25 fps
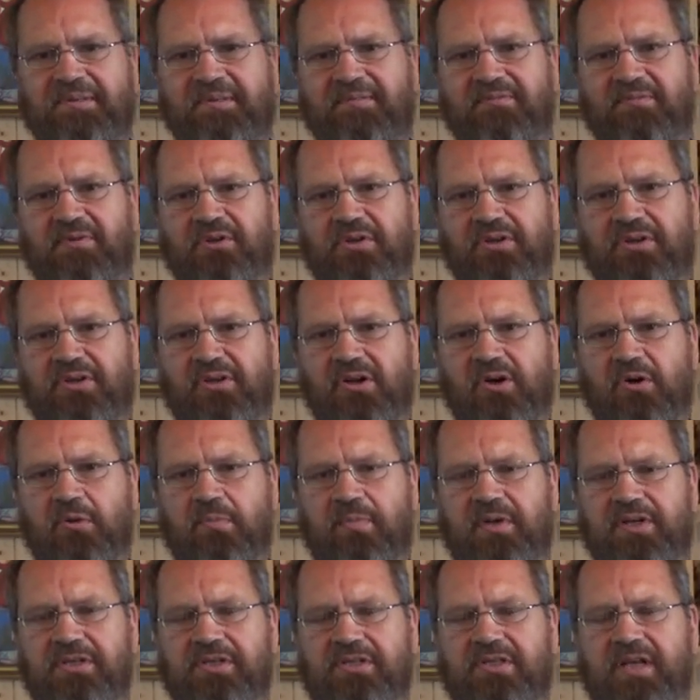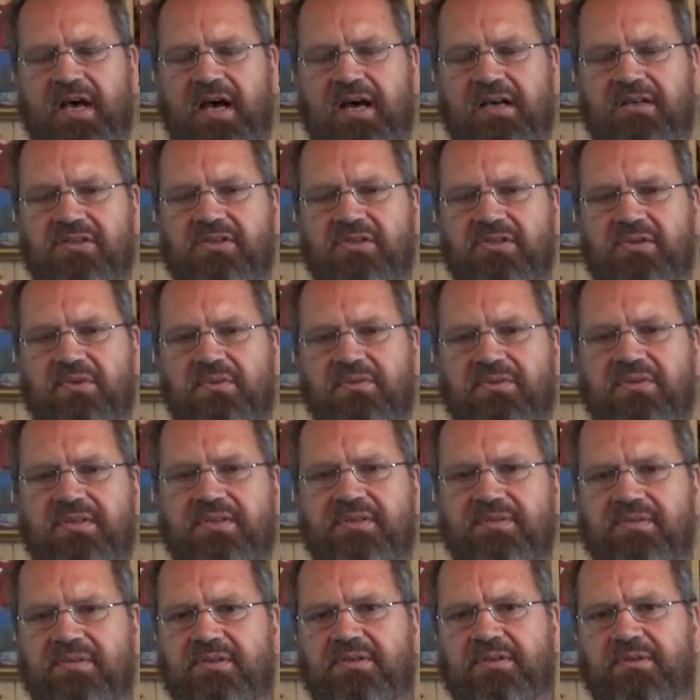for the globalist assholes,
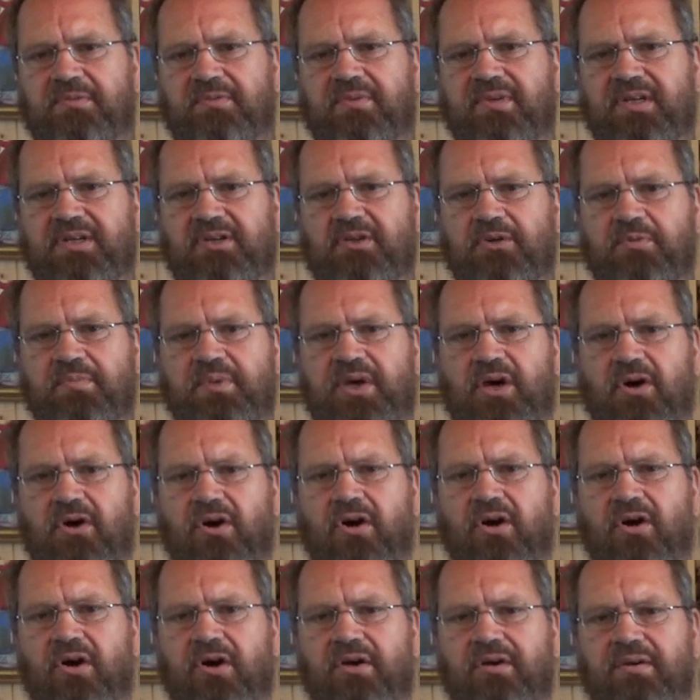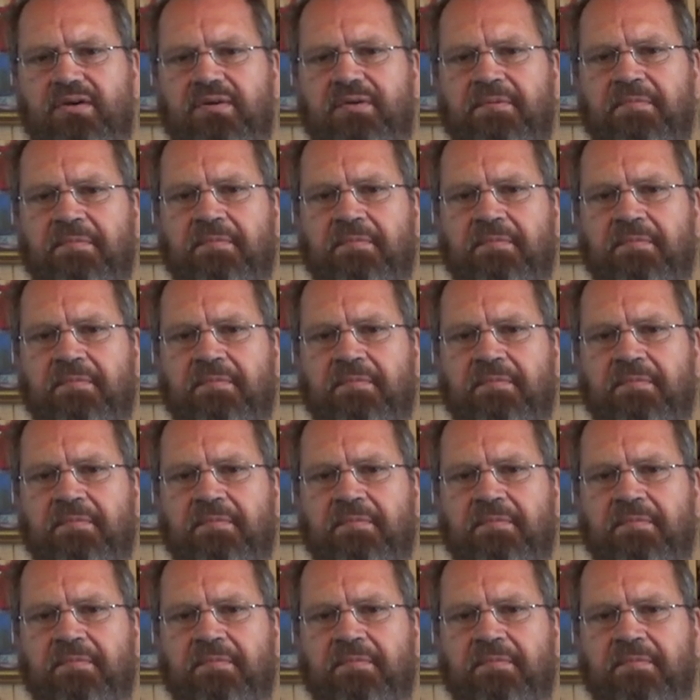it could, it could be hard,